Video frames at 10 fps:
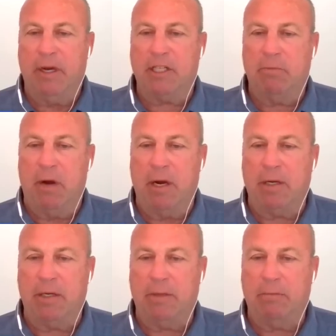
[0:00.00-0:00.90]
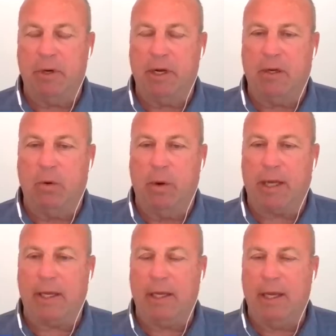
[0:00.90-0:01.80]
pretty smart, pretty
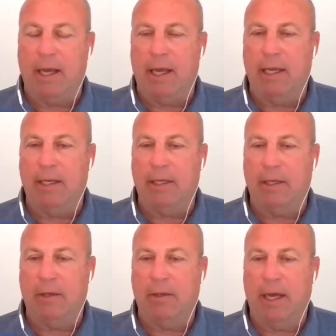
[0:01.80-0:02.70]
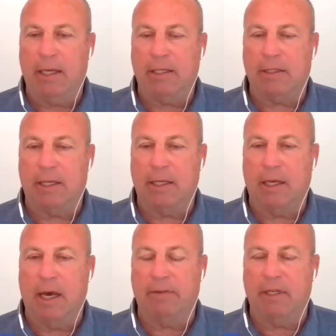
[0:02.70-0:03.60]
quick, and,
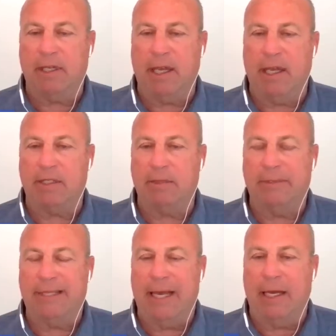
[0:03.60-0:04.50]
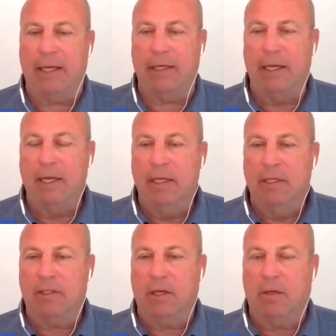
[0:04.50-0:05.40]
has some talent.
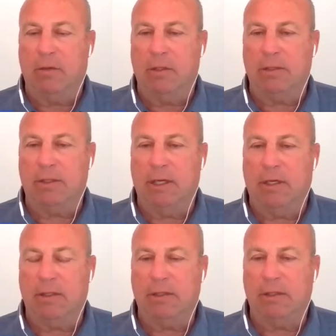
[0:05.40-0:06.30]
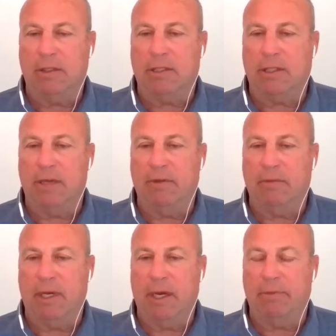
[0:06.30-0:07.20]
So, let's give
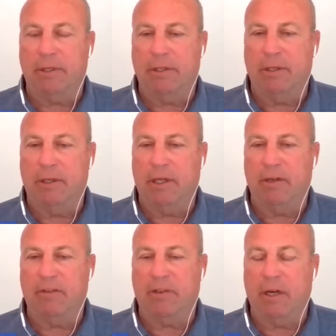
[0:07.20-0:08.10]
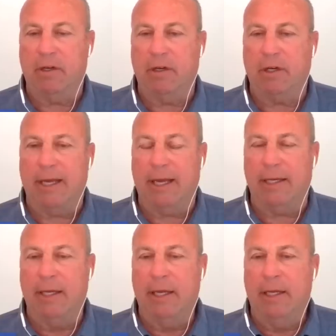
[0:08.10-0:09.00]
him an opportunity or a fair look
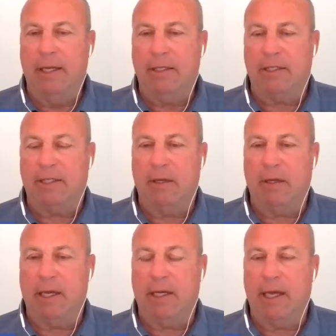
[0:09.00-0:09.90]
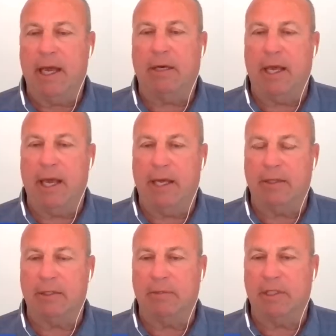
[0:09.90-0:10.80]
at to see how he
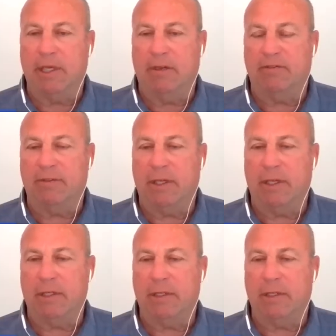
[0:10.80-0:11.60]
handles himself,